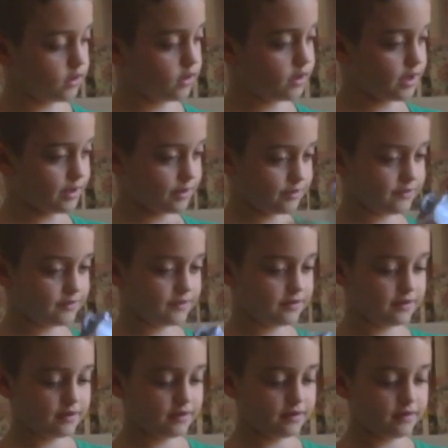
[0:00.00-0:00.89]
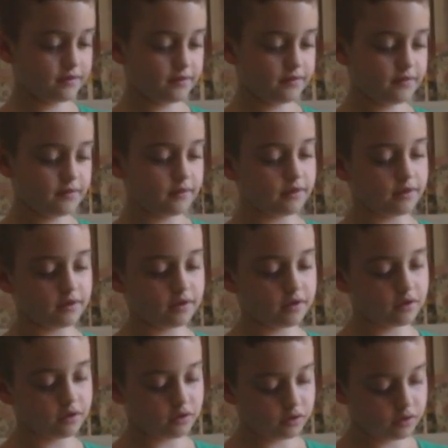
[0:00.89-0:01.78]
Next is
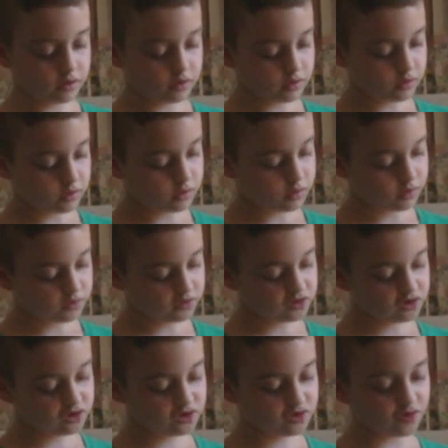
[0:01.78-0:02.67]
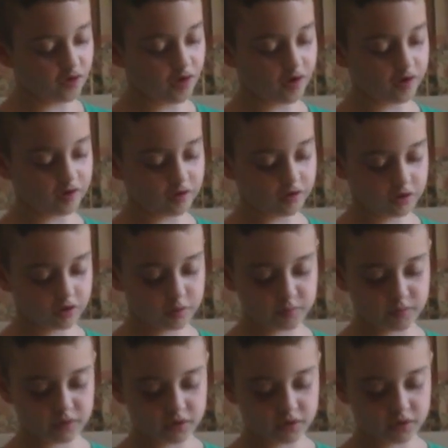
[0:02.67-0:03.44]
the strong arm.